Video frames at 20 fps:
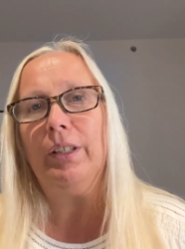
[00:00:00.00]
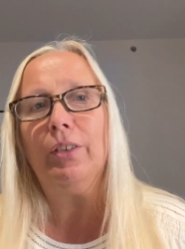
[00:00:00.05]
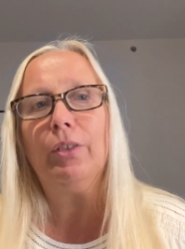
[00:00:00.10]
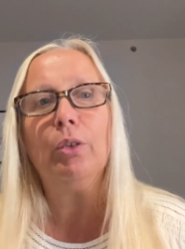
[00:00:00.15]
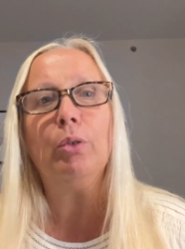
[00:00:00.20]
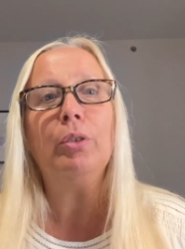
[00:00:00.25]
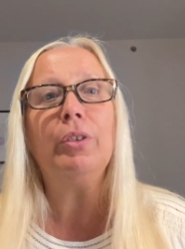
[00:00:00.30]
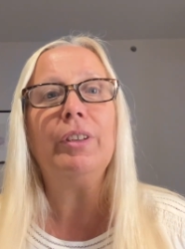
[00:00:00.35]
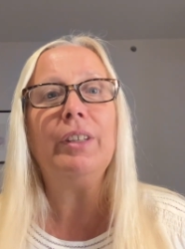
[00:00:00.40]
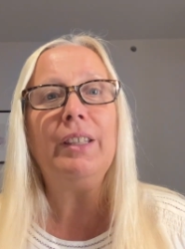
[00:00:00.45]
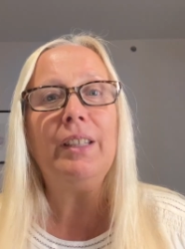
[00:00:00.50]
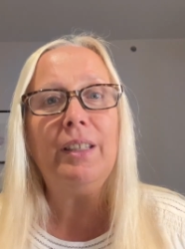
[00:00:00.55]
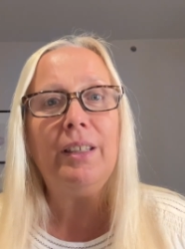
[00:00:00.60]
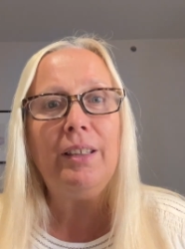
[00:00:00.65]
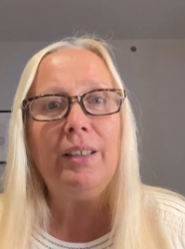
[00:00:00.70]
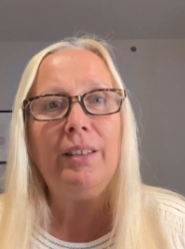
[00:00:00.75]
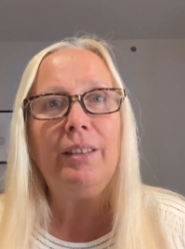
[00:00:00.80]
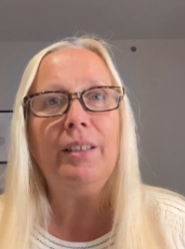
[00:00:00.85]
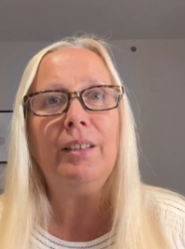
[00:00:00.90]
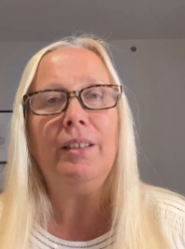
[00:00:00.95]
so it's
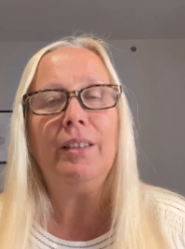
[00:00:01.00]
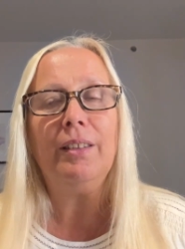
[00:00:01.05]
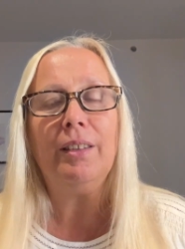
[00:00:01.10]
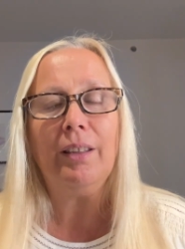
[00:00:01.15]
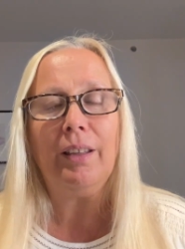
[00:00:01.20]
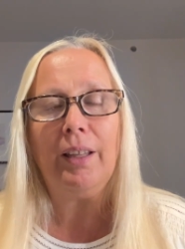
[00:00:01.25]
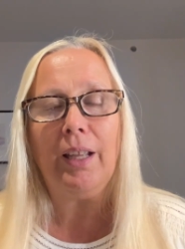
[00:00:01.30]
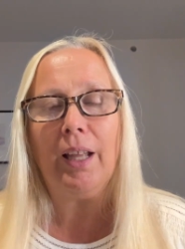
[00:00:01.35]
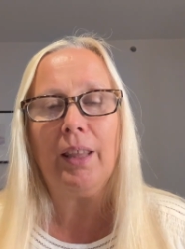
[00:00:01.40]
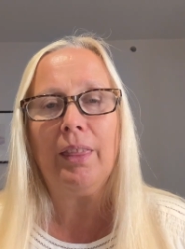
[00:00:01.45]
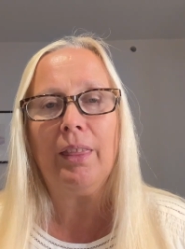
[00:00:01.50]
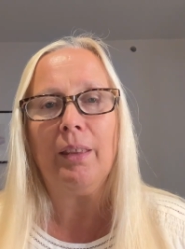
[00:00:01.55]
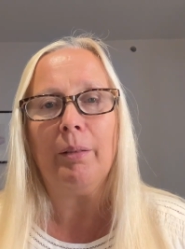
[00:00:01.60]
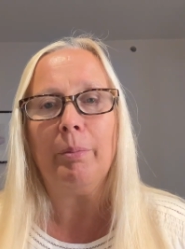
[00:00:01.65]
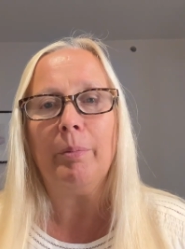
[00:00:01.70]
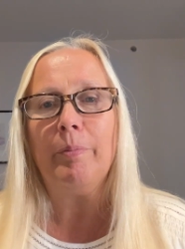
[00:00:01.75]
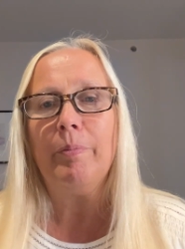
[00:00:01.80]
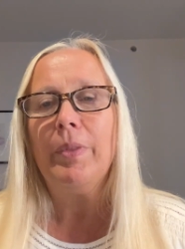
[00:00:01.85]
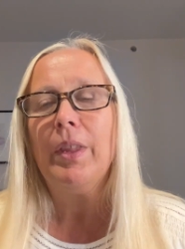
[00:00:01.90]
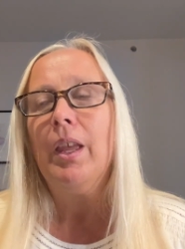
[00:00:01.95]
easy to get them.